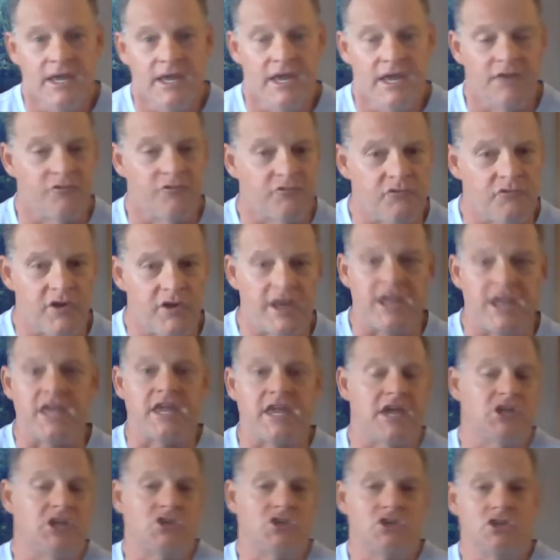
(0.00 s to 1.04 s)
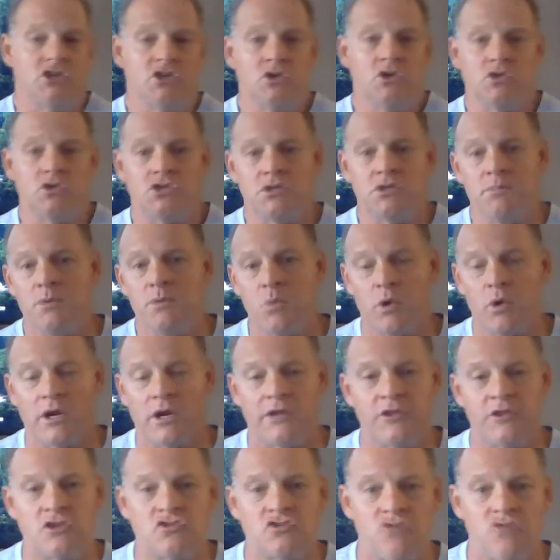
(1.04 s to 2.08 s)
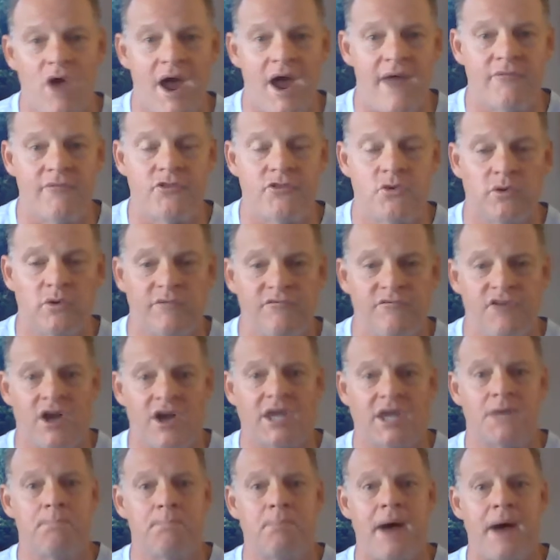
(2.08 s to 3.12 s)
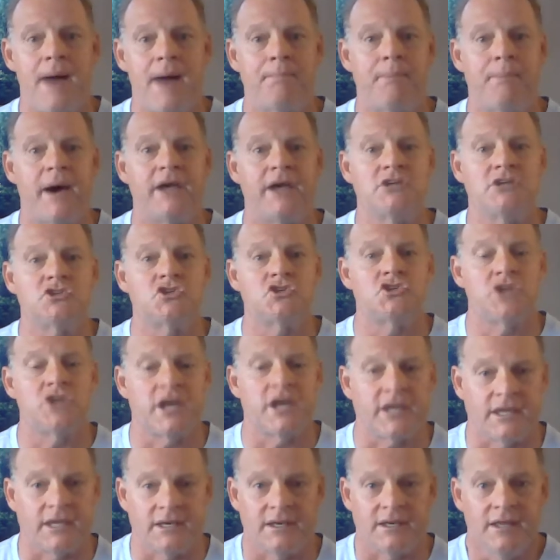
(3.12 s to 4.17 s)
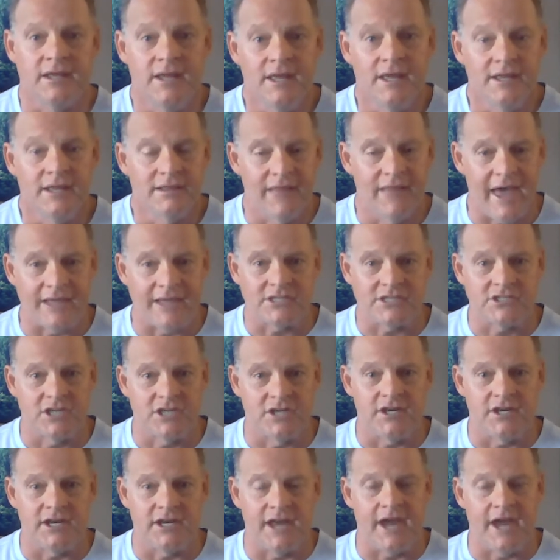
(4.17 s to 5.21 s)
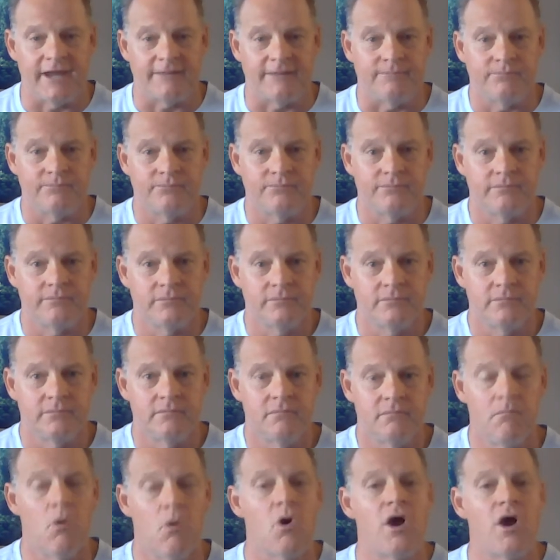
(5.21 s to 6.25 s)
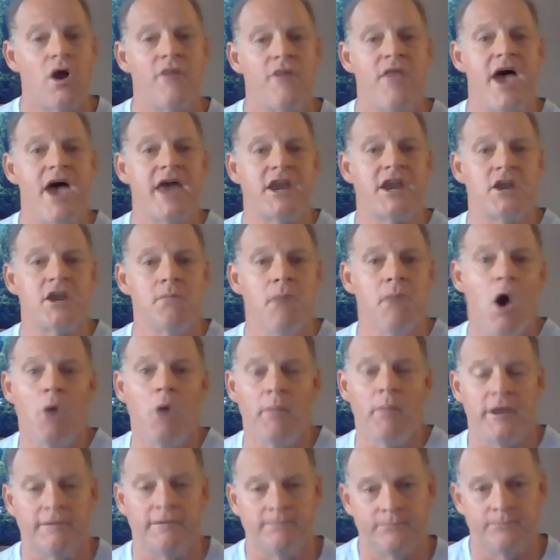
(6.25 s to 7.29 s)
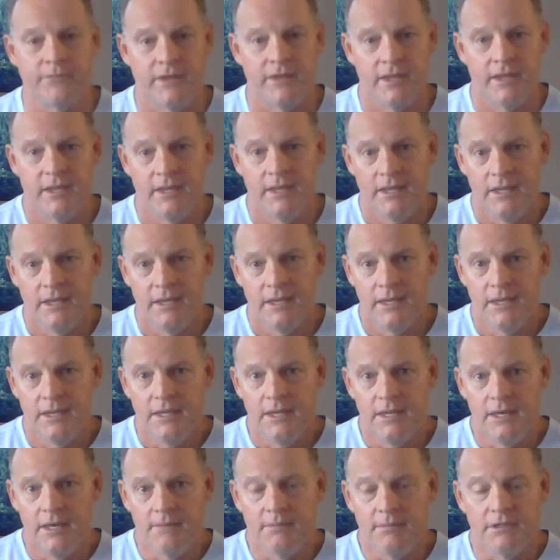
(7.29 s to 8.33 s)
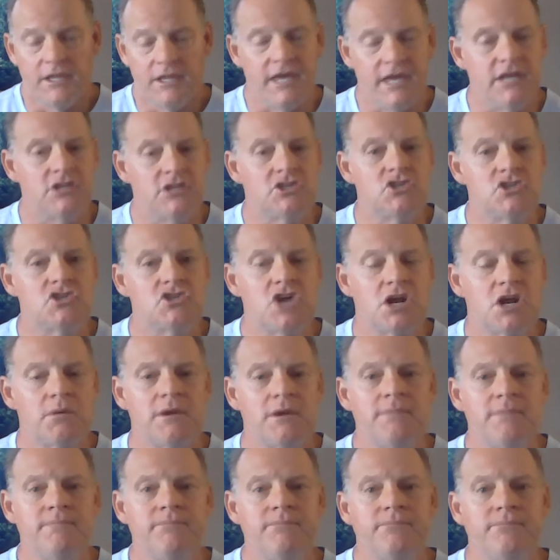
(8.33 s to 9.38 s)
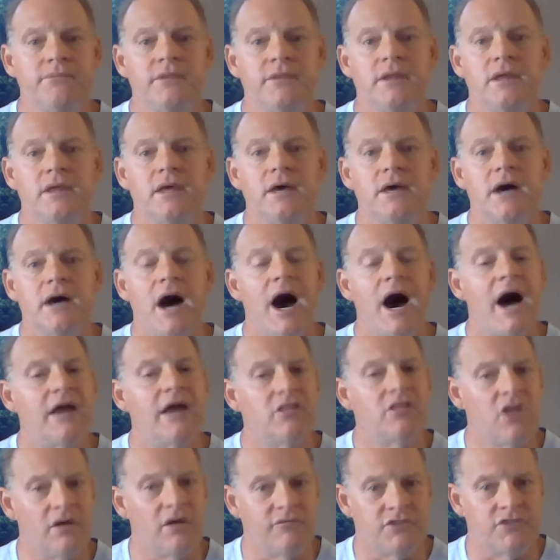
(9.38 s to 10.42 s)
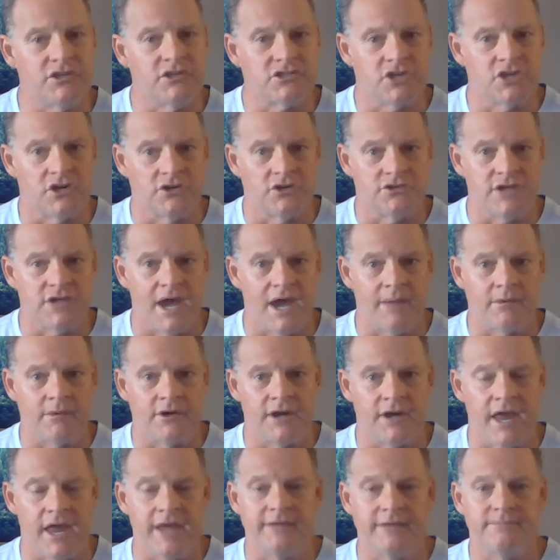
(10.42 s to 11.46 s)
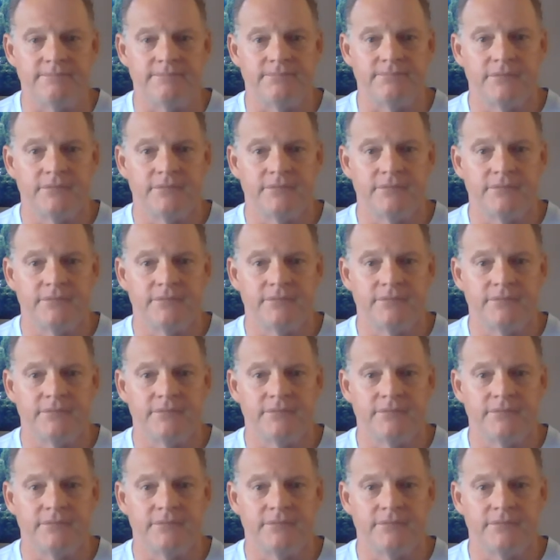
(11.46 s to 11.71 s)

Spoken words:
and Freddie Kitchen, who should be working the drive-through to fucking Popeye's Chicken last Sunday night. More on that in a moment. But ladies and gentlemen, I love this 100-dime tonight.